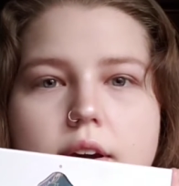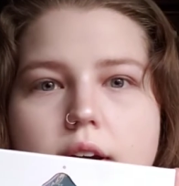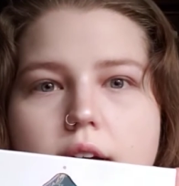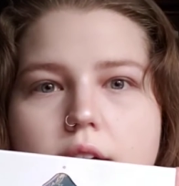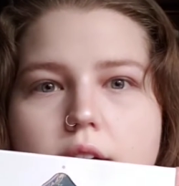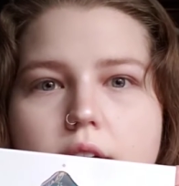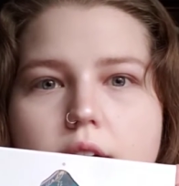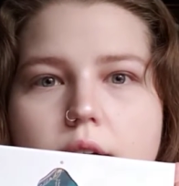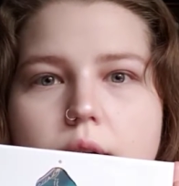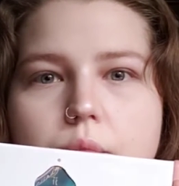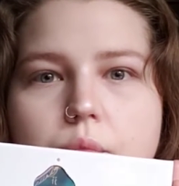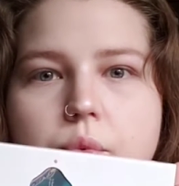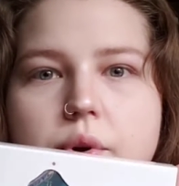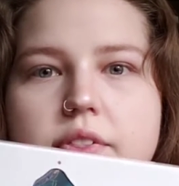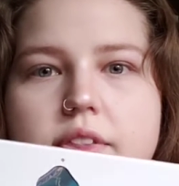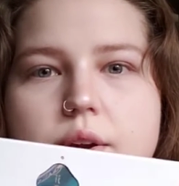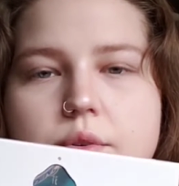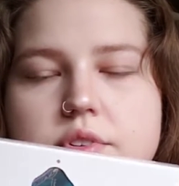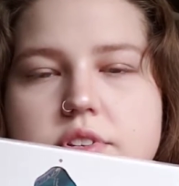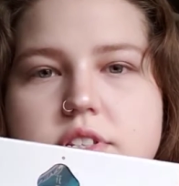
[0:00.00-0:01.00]

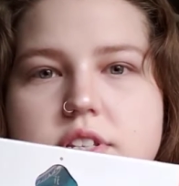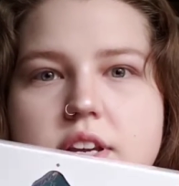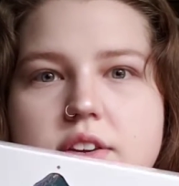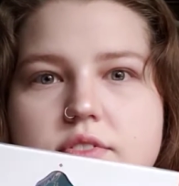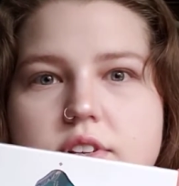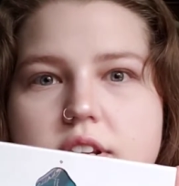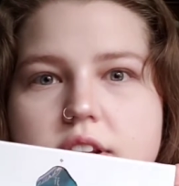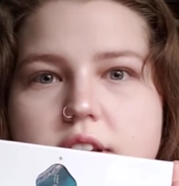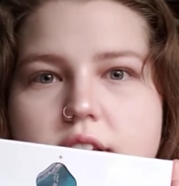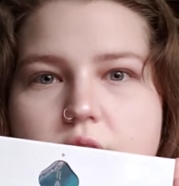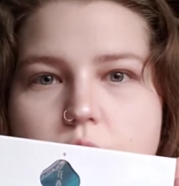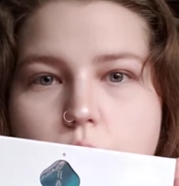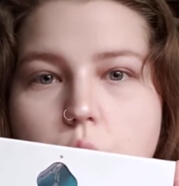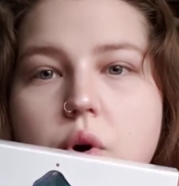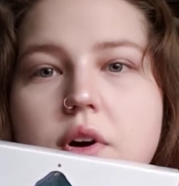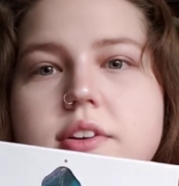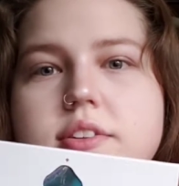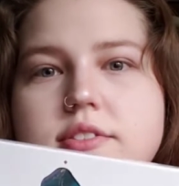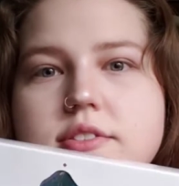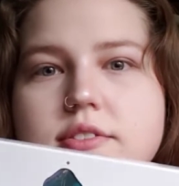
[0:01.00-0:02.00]
When they received it, it
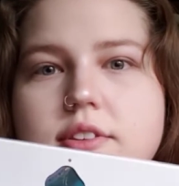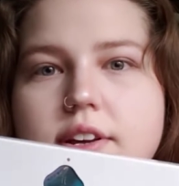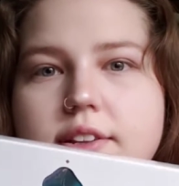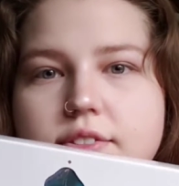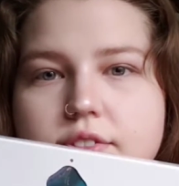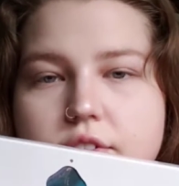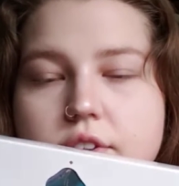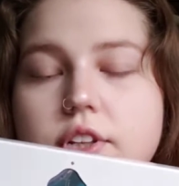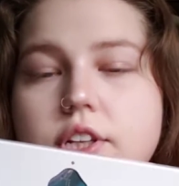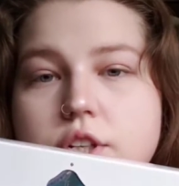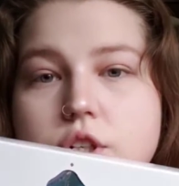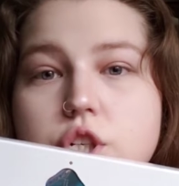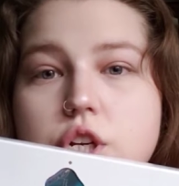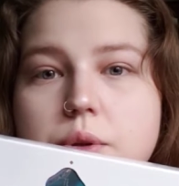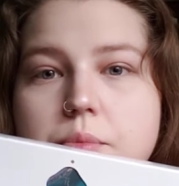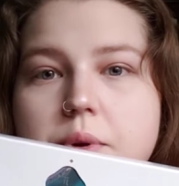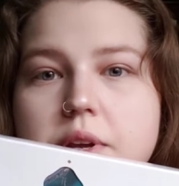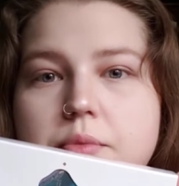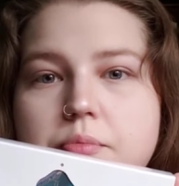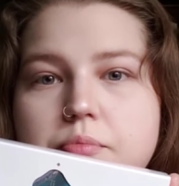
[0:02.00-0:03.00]
was the
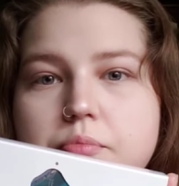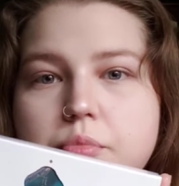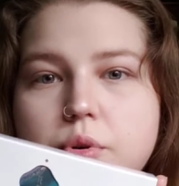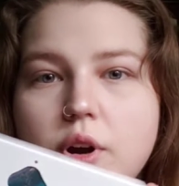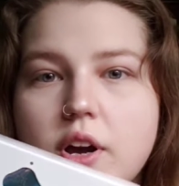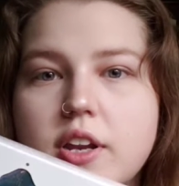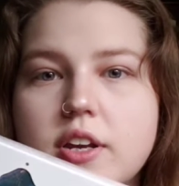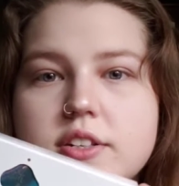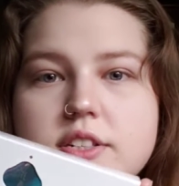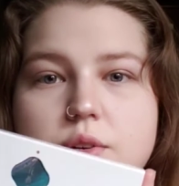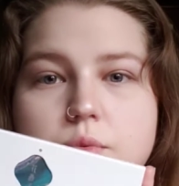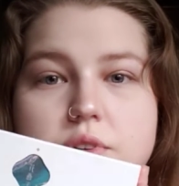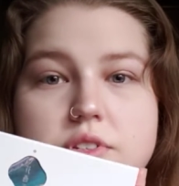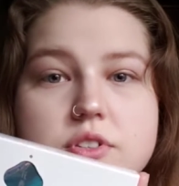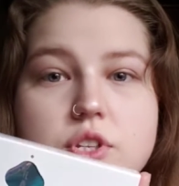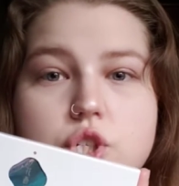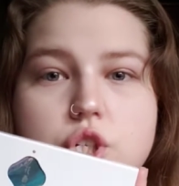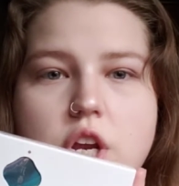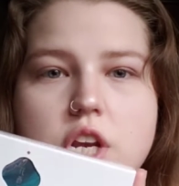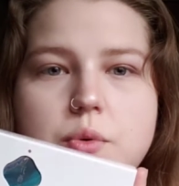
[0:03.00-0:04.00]
legitimate product. It was
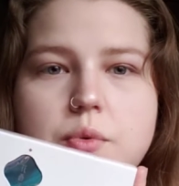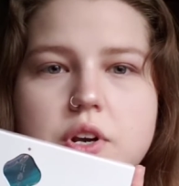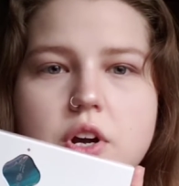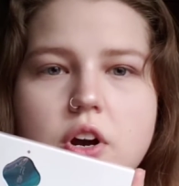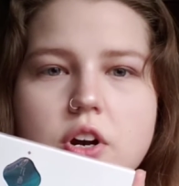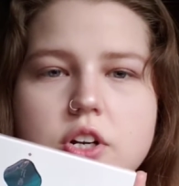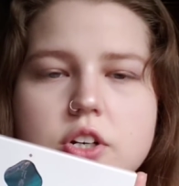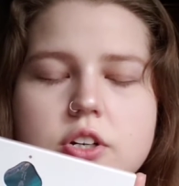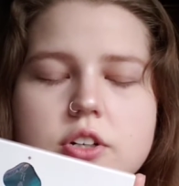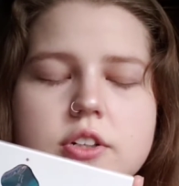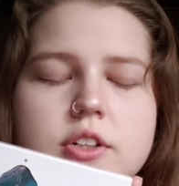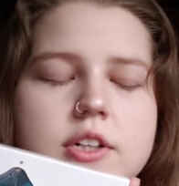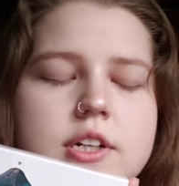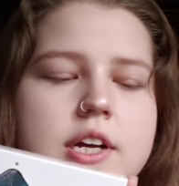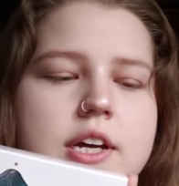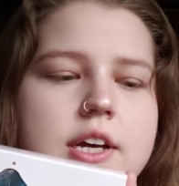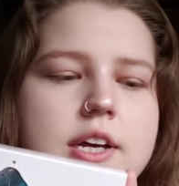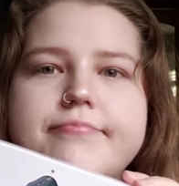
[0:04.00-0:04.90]
the genuine article.